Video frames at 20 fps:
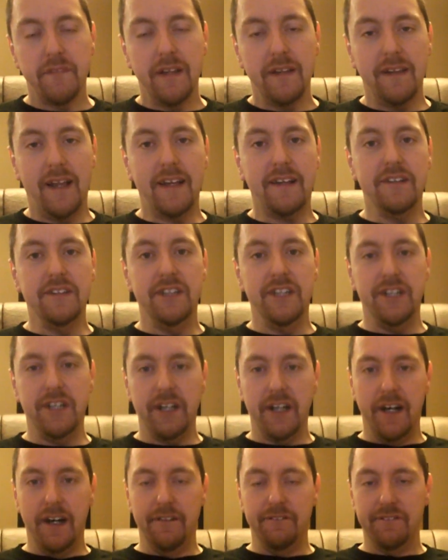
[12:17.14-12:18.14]
likelihood
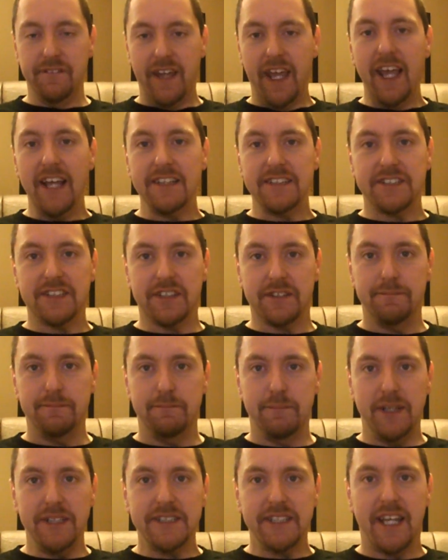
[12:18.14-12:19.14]
of cancer,
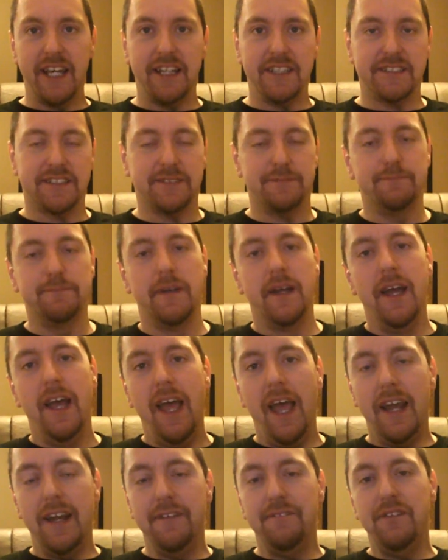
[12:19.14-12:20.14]
breast cancer.
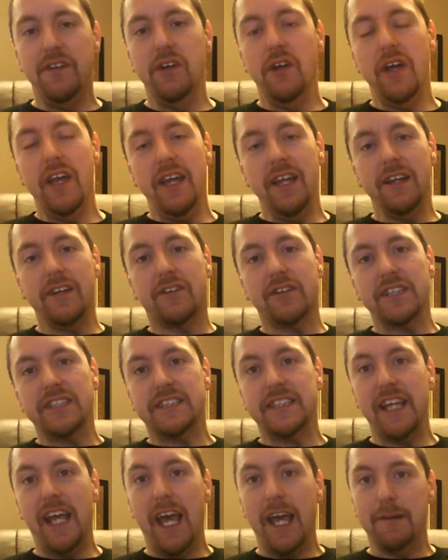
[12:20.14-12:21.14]
And if you
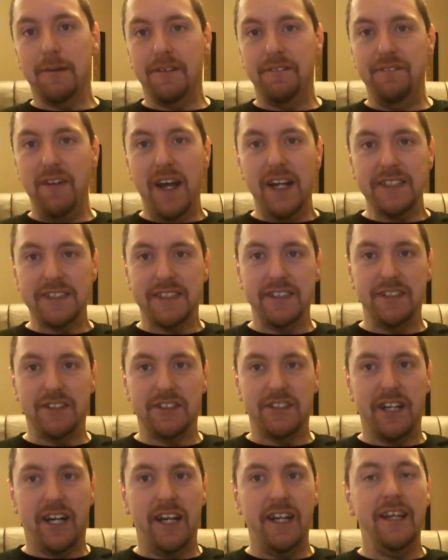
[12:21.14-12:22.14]
increase the animal fats in
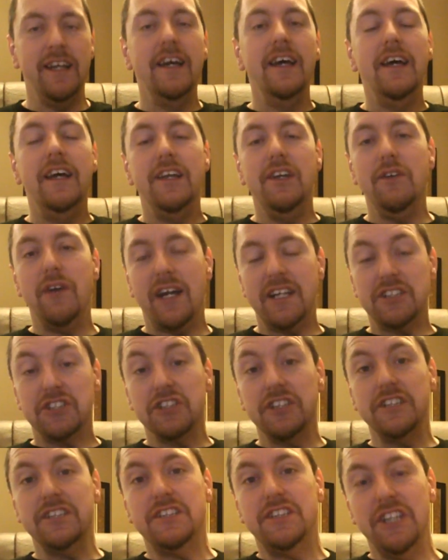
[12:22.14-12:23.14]
your diet, you
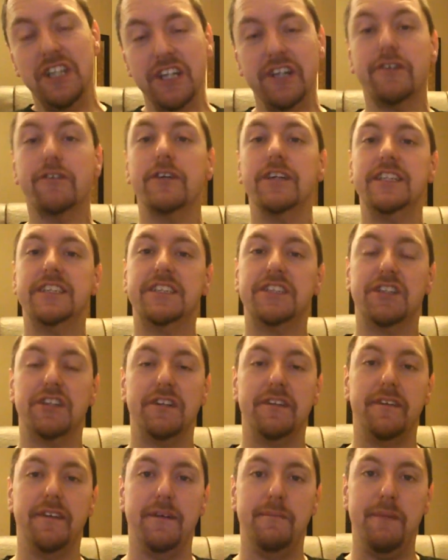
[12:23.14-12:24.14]
actually decrease
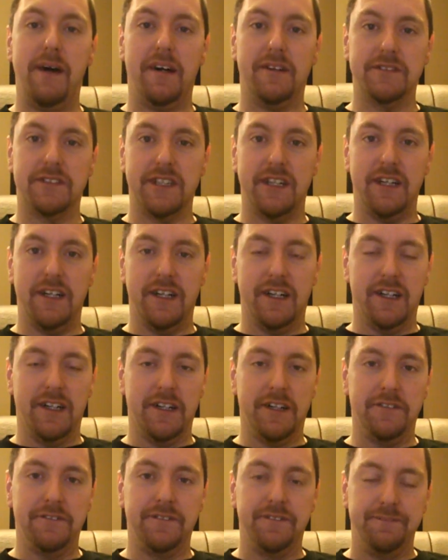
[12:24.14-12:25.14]
the amount
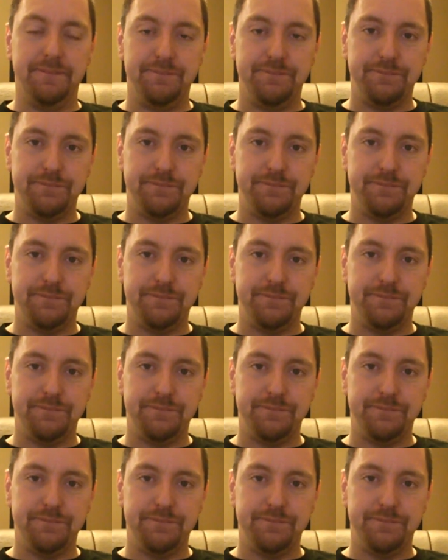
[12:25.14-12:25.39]
of